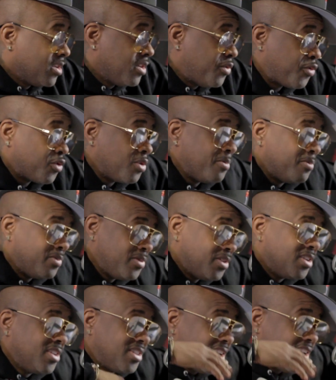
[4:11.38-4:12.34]
from
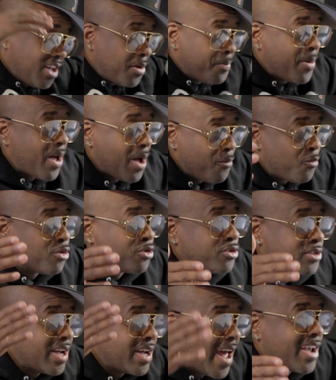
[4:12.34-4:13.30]
the hip-hop
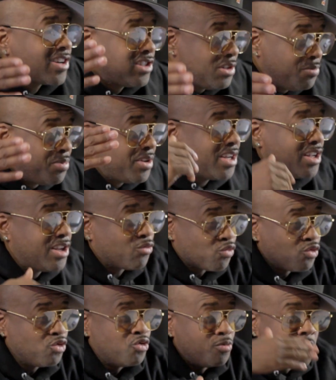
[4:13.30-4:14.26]
world to actually be in the
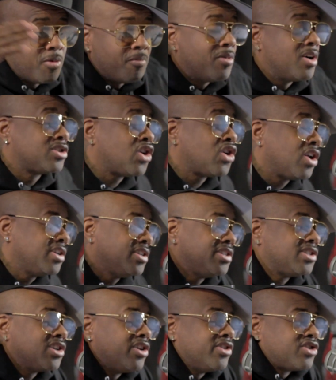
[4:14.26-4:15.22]
room amongst all of
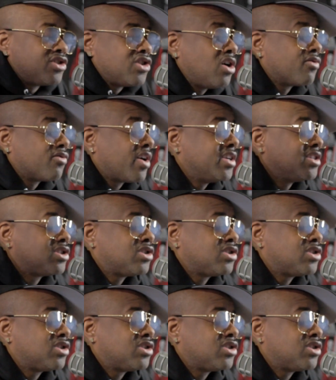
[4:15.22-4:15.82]
these other songwriters.